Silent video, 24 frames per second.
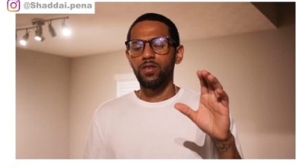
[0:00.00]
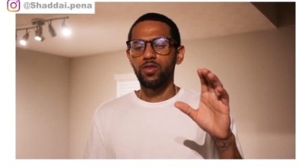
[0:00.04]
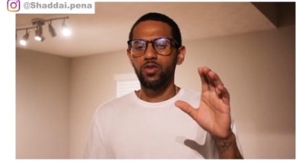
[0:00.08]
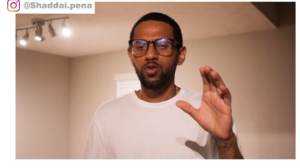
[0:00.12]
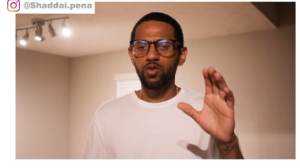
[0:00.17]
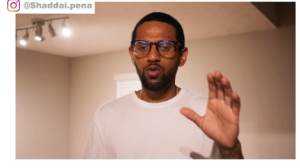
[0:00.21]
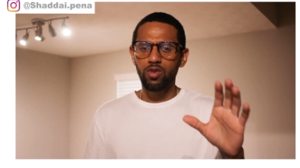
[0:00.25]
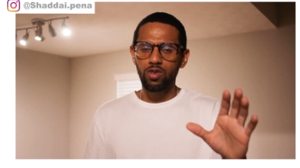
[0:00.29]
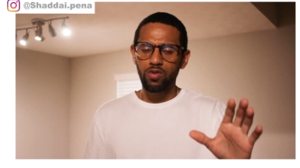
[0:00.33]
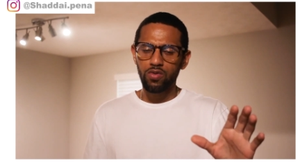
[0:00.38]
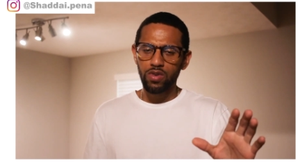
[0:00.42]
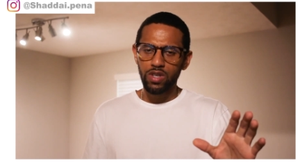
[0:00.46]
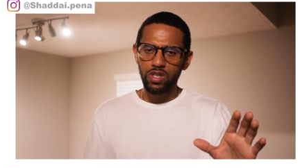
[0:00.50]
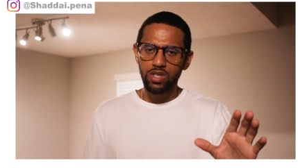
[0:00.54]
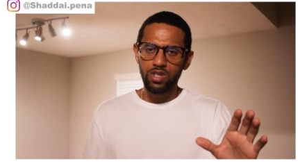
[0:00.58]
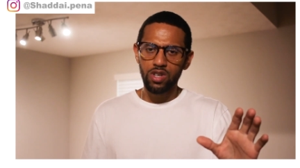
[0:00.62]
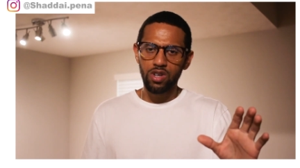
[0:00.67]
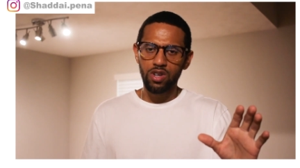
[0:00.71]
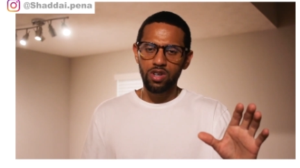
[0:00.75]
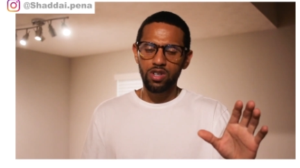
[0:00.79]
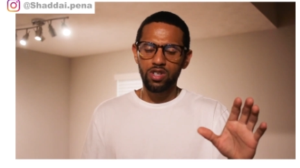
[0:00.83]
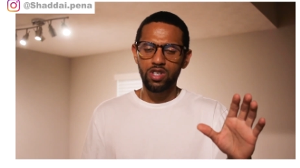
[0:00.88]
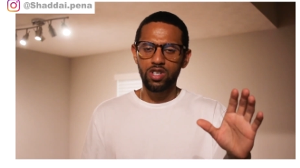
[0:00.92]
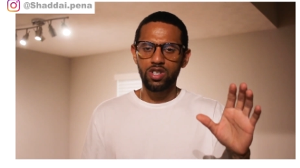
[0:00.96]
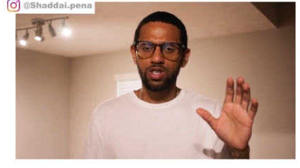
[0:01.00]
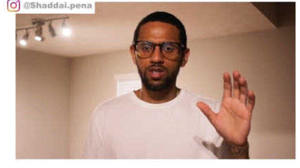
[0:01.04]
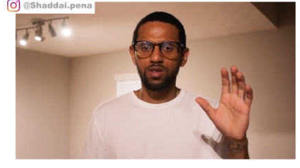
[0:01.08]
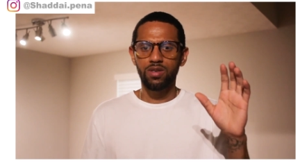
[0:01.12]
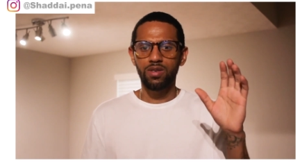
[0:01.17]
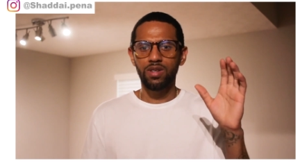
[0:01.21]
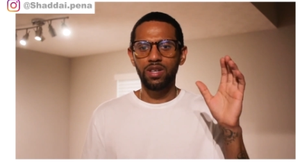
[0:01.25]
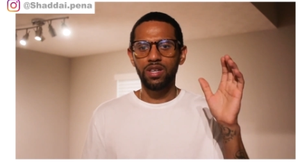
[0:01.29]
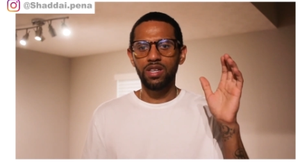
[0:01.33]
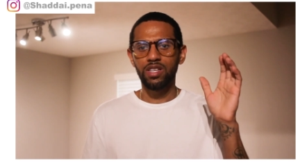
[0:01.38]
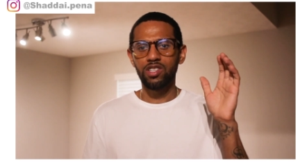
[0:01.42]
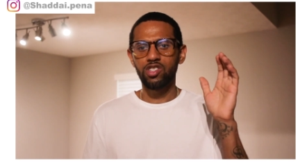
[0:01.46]
Do your
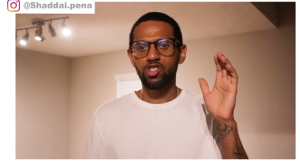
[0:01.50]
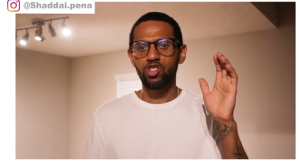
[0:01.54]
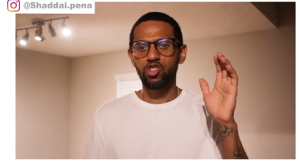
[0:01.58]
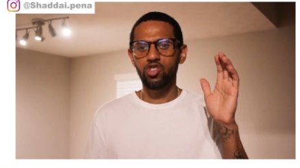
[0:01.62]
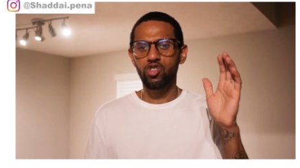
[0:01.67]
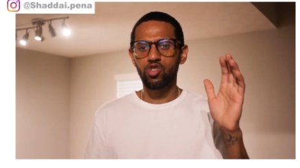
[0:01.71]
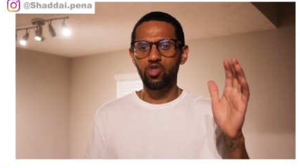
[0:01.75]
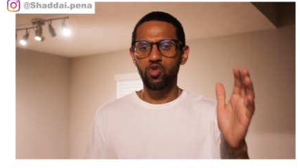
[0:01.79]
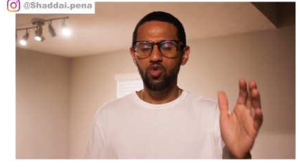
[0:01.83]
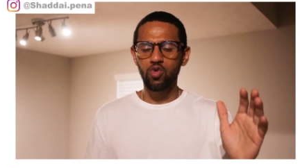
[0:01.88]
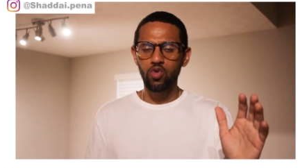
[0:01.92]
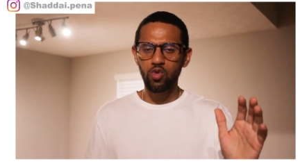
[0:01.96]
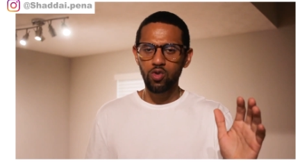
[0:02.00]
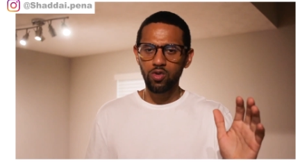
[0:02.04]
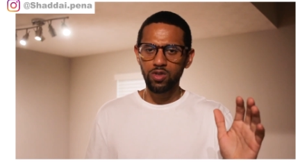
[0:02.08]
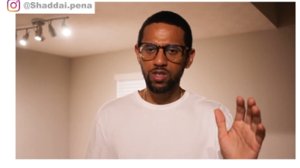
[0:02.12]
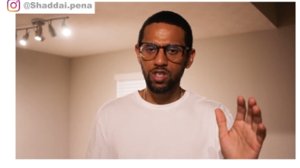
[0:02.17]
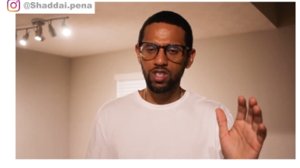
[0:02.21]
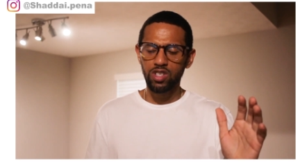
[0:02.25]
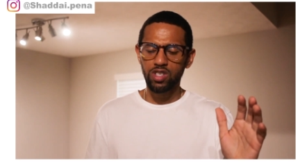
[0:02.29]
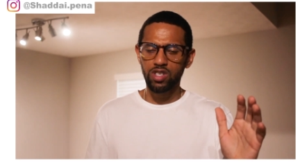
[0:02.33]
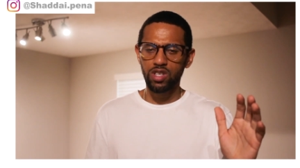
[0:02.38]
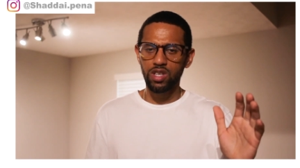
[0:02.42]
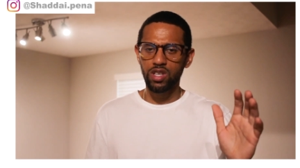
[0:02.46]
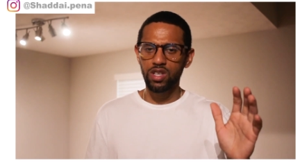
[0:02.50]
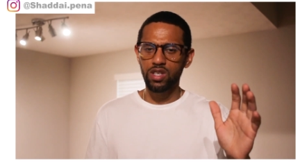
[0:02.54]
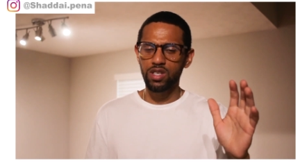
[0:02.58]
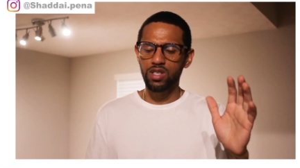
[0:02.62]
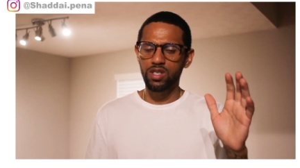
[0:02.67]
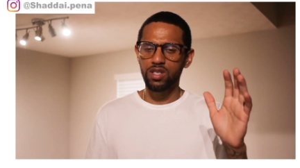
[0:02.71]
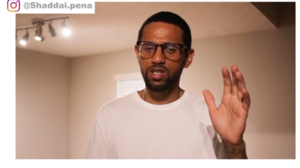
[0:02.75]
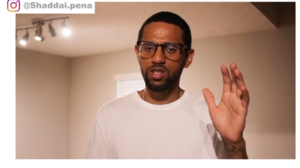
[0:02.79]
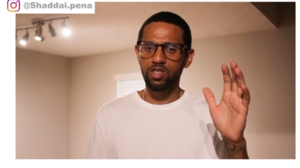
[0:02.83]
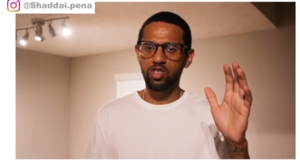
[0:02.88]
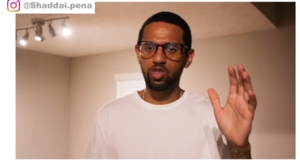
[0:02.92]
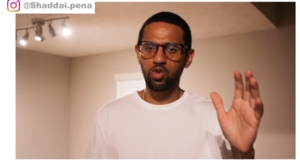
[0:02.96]
research. Schools is,
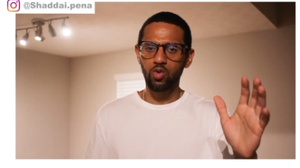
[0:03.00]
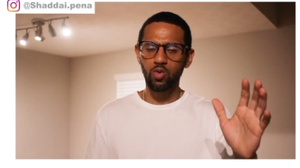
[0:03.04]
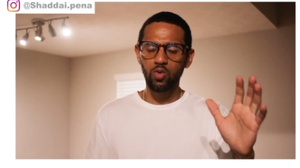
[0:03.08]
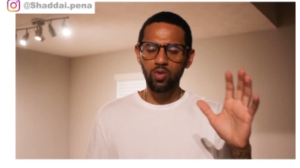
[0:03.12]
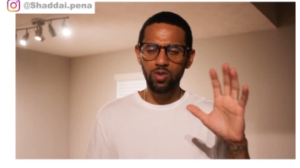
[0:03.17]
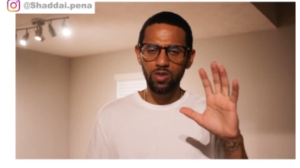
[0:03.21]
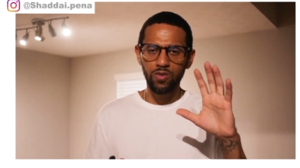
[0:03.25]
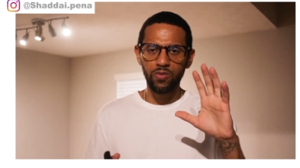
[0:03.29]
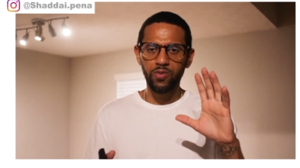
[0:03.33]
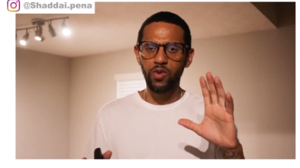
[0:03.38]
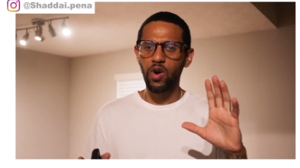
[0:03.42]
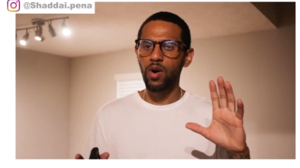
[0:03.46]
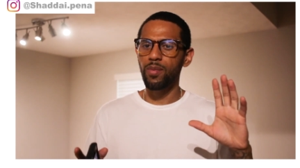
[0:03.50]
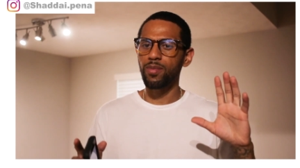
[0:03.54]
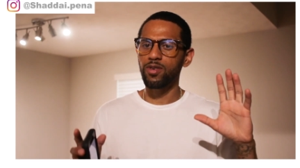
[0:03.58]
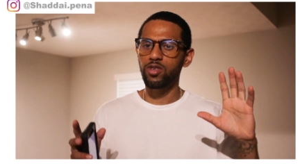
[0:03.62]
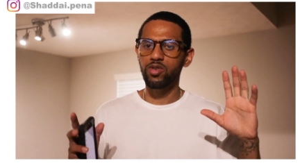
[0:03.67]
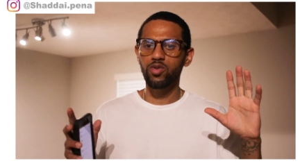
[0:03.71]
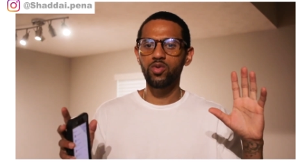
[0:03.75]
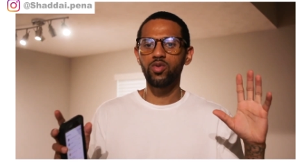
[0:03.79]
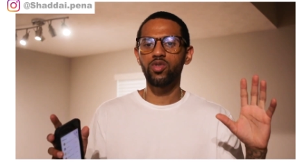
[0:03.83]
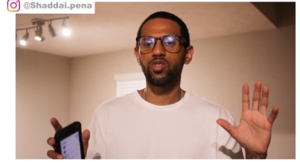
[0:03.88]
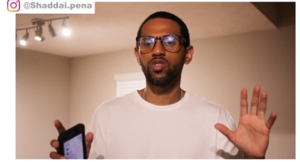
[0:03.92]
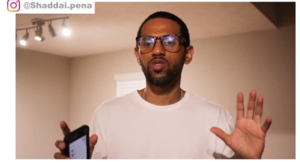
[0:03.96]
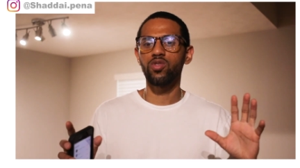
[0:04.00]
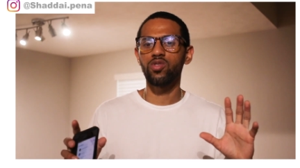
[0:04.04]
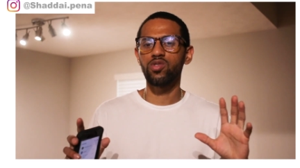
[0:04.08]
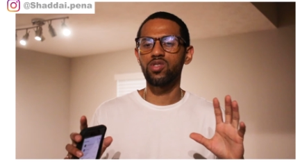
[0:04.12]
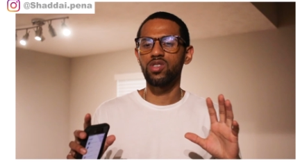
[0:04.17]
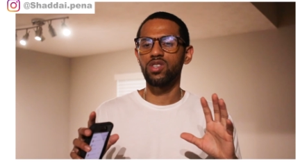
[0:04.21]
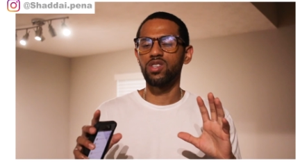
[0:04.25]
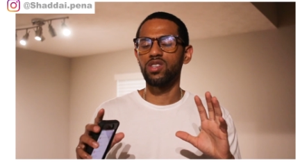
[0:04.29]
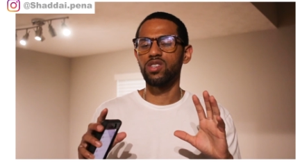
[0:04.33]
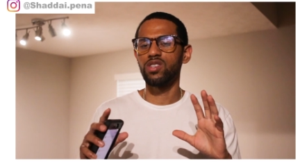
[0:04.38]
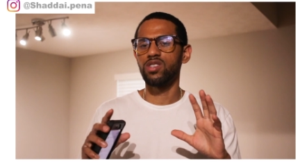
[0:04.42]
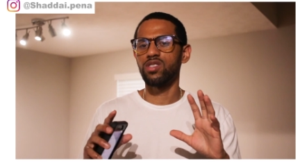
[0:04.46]
is schools and
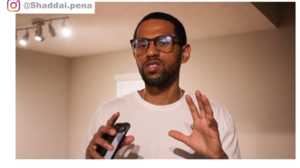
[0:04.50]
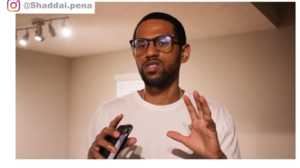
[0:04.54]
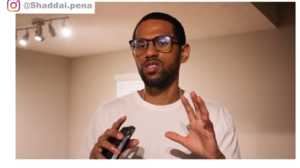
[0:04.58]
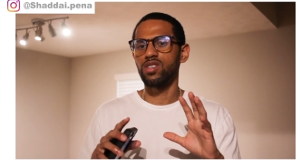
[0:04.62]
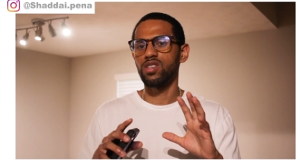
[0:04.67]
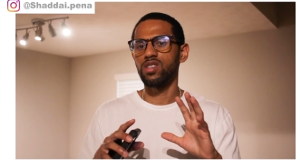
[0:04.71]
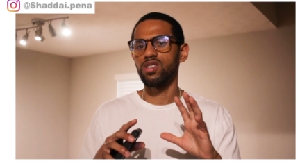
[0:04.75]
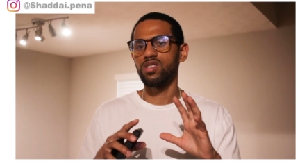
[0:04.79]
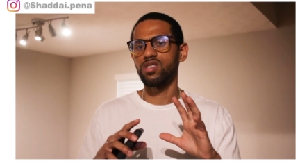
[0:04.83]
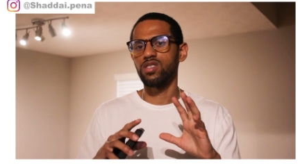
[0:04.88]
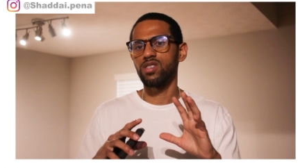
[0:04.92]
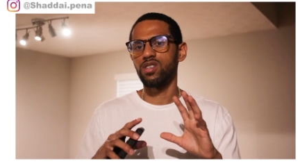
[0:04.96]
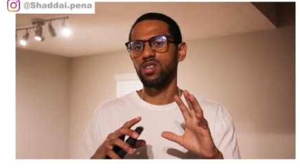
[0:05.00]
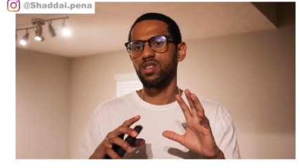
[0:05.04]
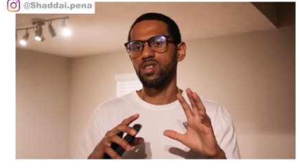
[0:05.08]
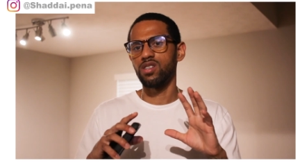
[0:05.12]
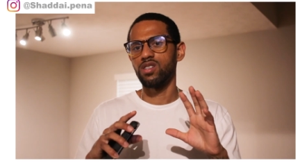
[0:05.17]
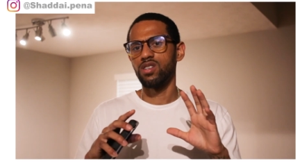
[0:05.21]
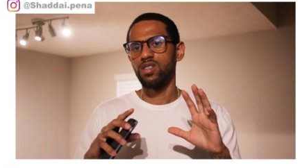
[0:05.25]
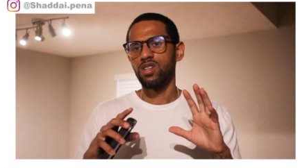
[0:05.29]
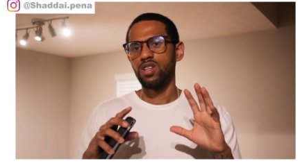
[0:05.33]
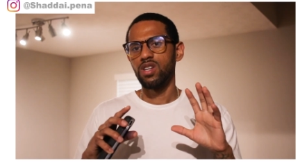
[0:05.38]
pharmaceuticals is, is a,